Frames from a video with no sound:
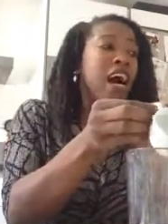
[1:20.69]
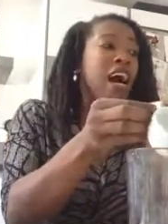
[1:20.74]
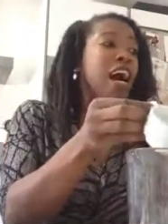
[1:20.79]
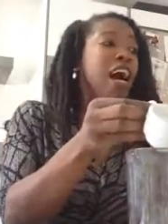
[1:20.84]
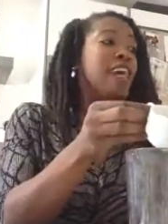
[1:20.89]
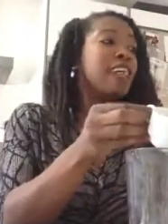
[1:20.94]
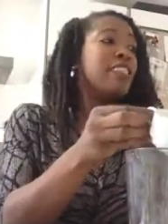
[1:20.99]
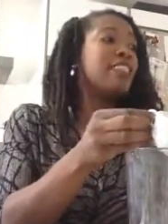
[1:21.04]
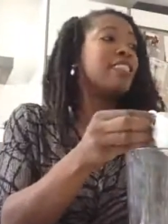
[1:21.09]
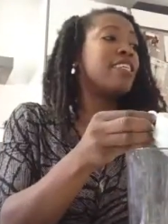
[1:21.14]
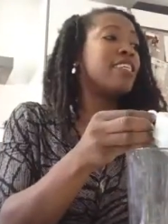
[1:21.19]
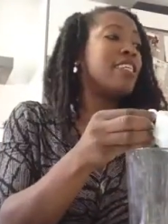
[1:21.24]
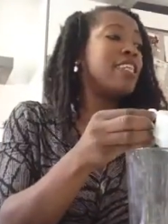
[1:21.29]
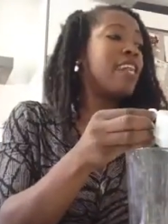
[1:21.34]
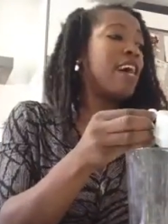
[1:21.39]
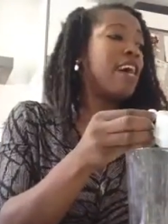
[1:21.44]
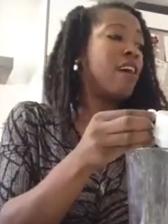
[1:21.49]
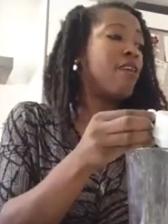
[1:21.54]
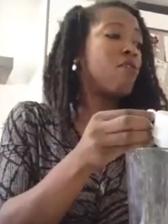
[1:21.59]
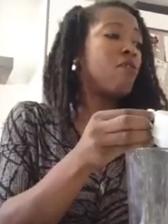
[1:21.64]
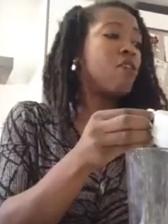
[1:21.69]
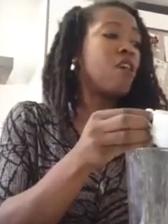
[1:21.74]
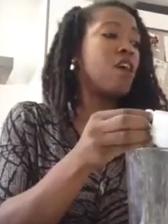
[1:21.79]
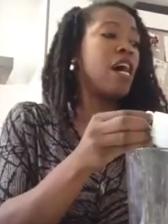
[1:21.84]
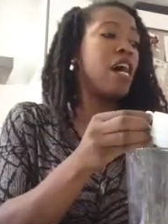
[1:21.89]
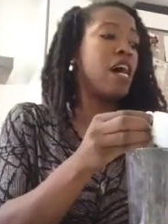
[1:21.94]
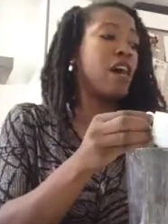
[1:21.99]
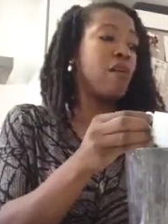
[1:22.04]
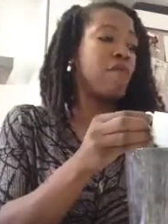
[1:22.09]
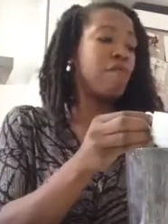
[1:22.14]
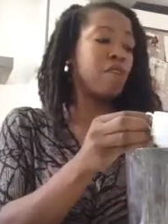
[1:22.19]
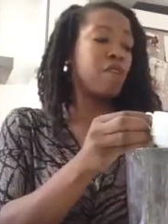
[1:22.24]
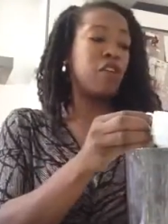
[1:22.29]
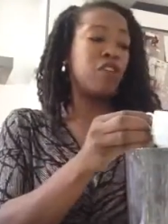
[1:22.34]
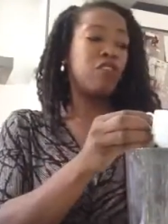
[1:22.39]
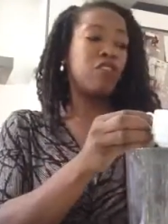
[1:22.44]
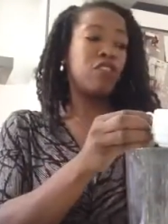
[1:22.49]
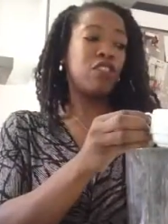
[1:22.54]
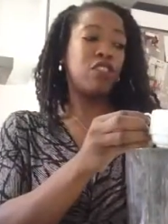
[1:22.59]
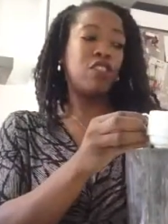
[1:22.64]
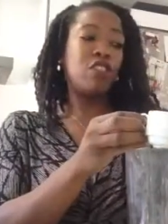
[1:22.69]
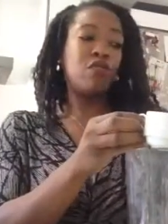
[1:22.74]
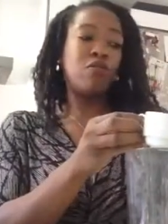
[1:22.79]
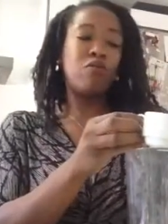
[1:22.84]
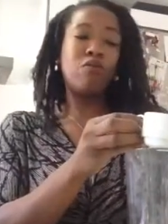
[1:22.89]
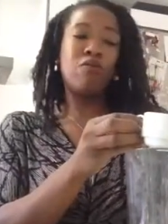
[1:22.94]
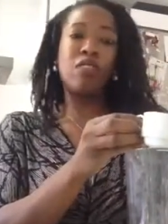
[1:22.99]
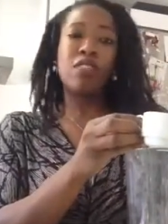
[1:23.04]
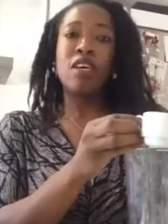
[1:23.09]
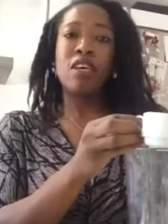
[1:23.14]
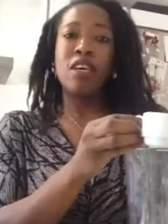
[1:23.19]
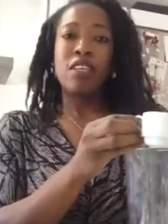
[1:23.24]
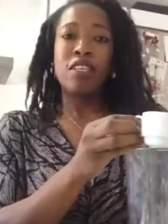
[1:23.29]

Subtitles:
And now I'm going to use